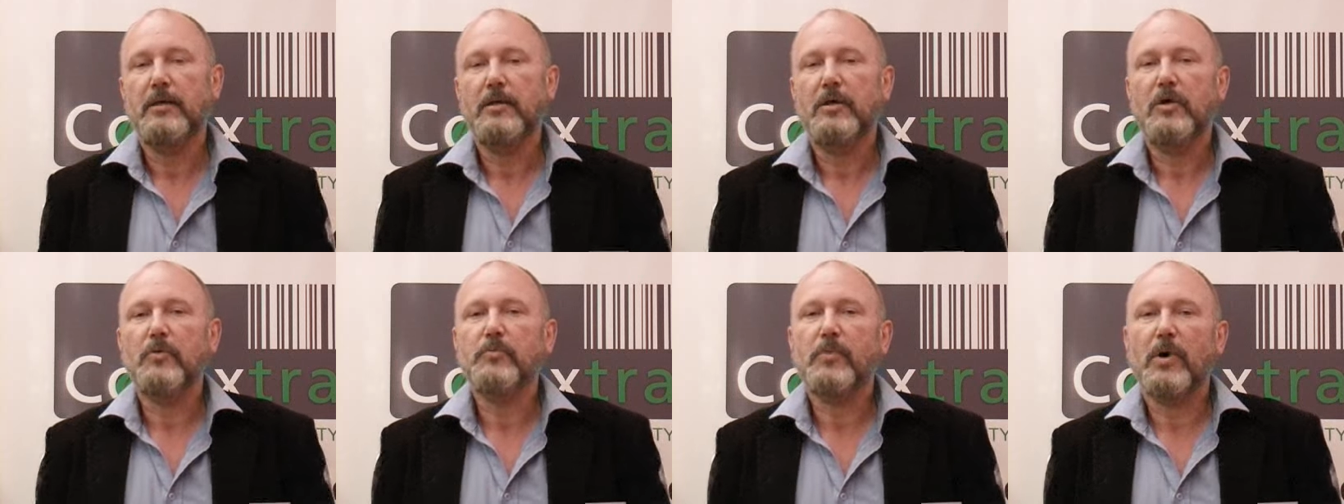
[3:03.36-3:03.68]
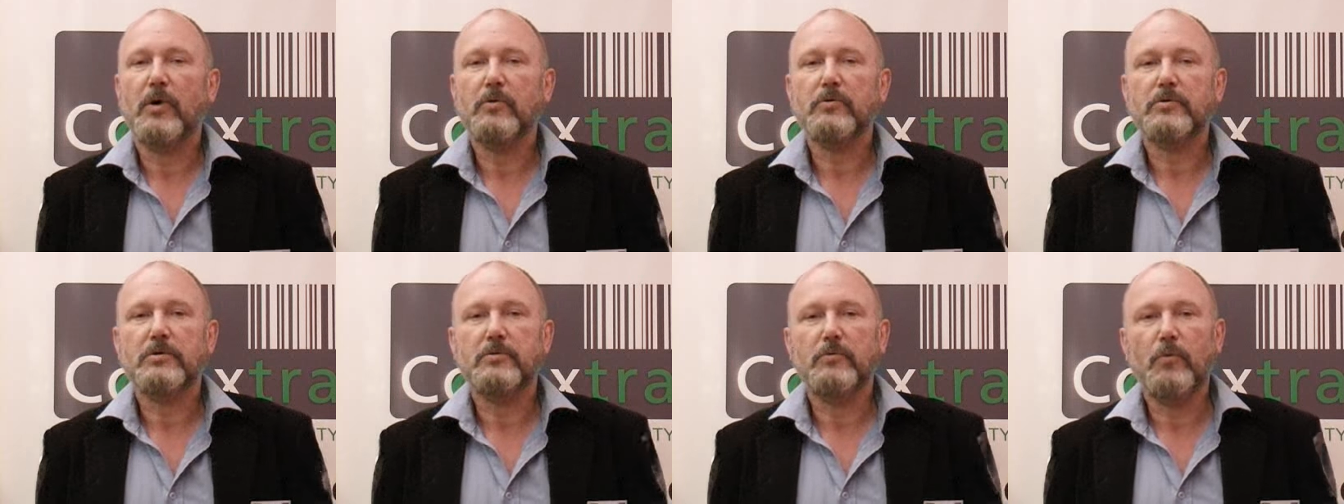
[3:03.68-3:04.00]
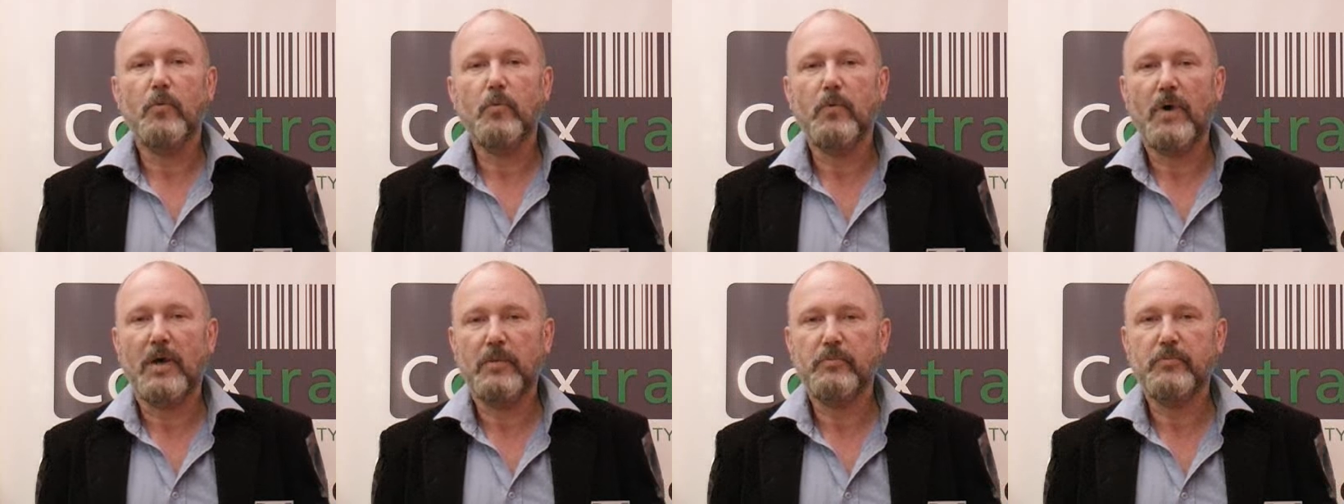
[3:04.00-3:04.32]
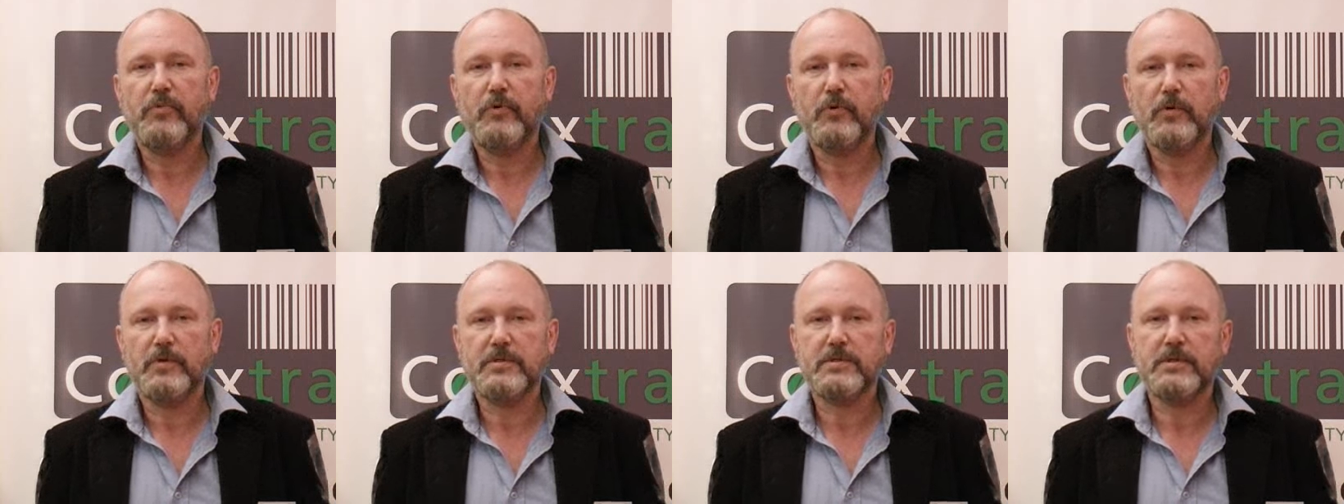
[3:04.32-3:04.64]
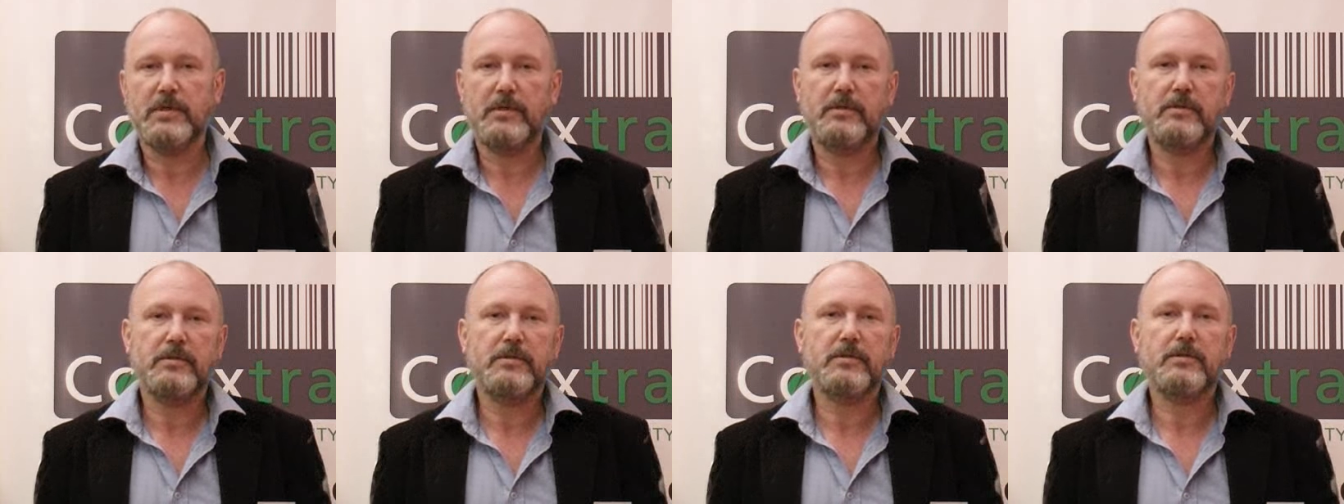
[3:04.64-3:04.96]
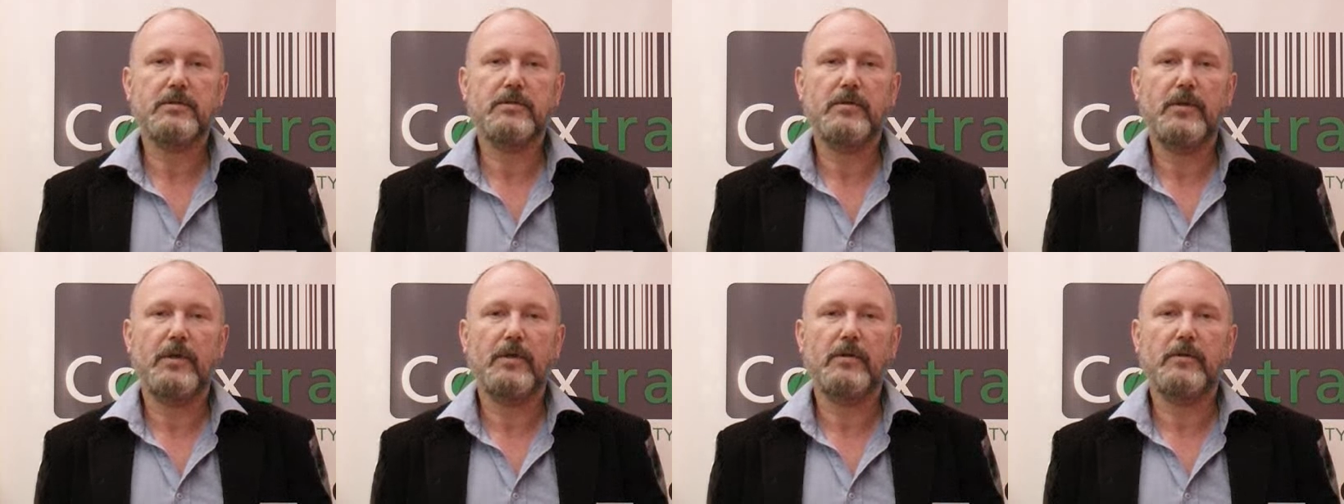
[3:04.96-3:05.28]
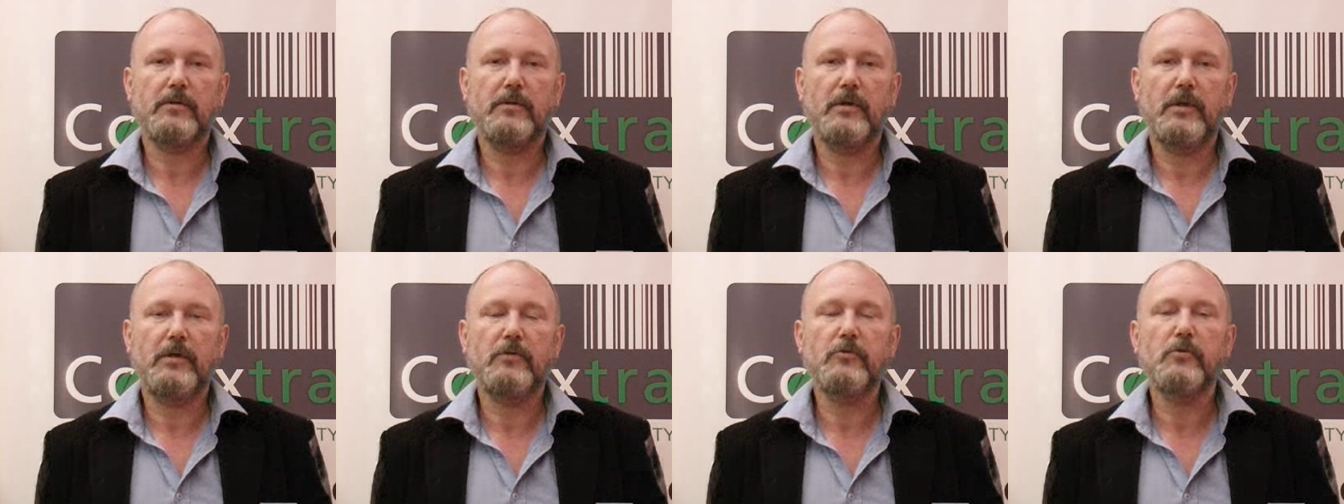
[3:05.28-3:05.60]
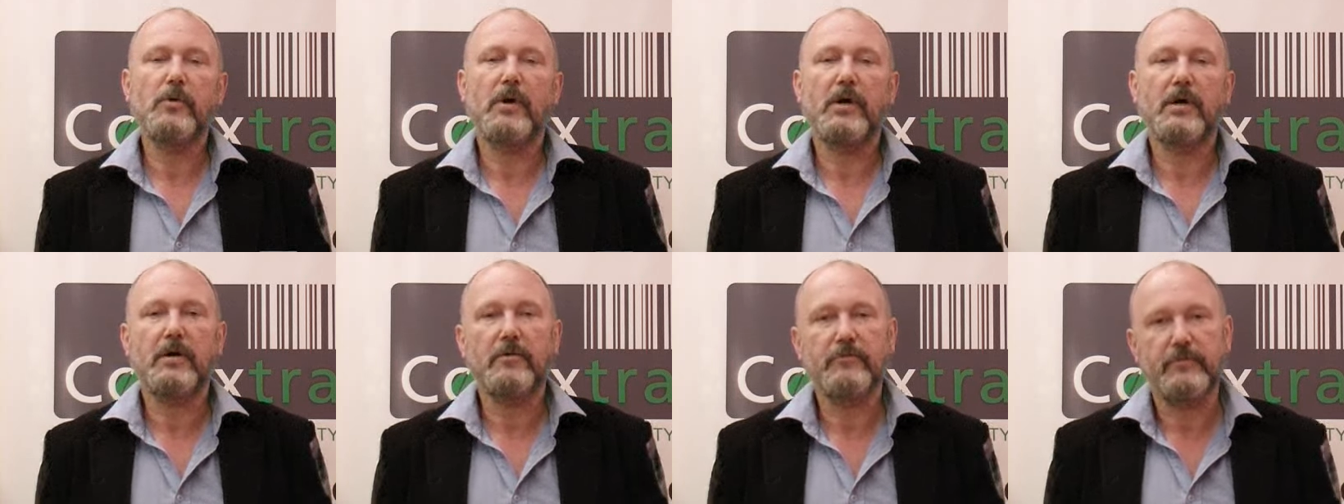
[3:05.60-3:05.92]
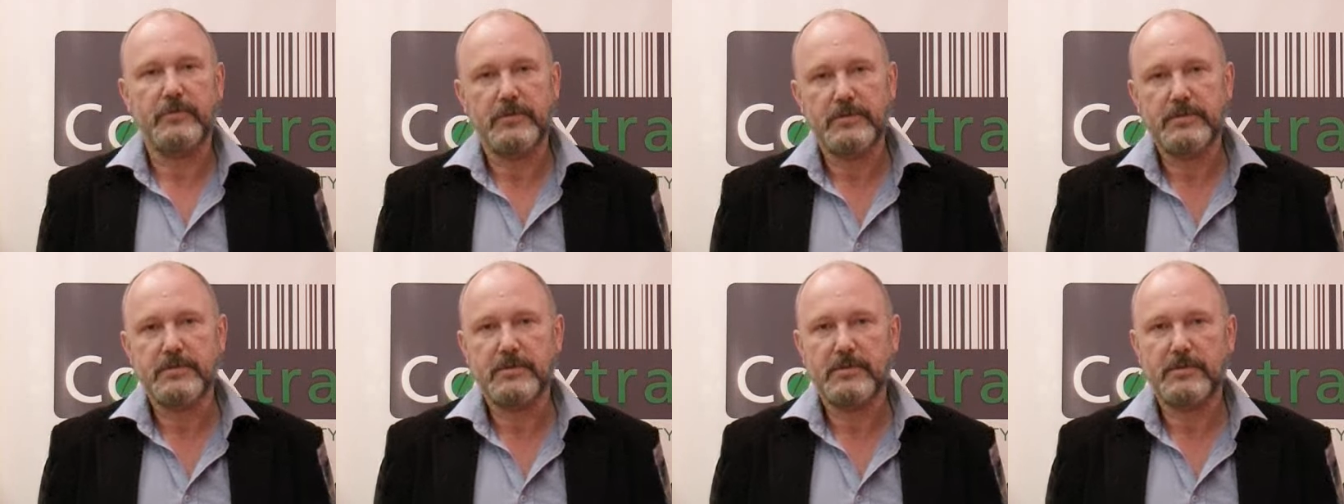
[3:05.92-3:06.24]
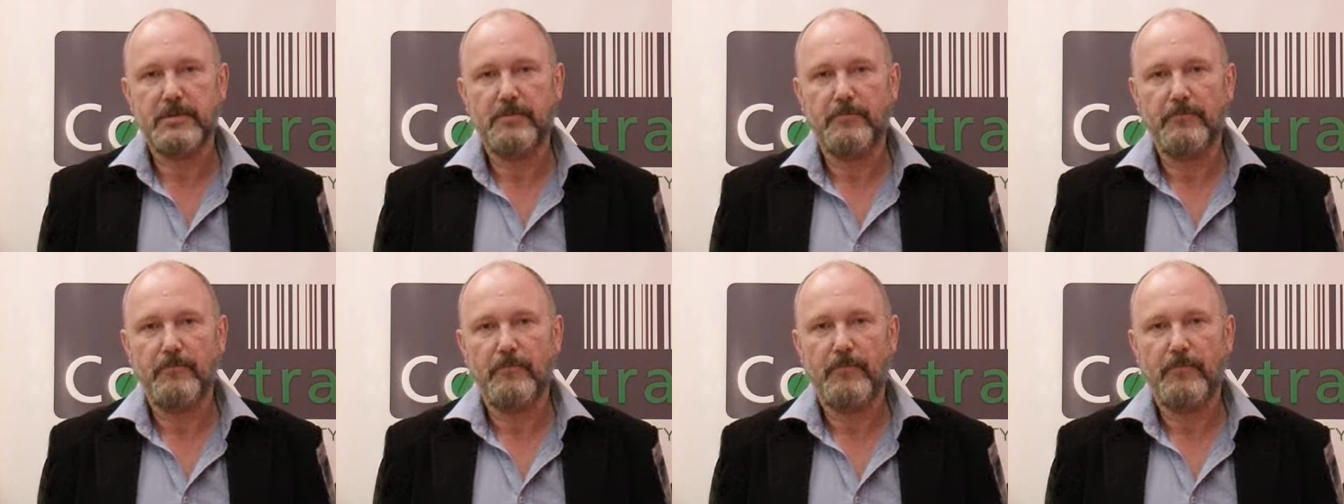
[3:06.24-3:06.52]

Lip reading: about 1% in your harvest.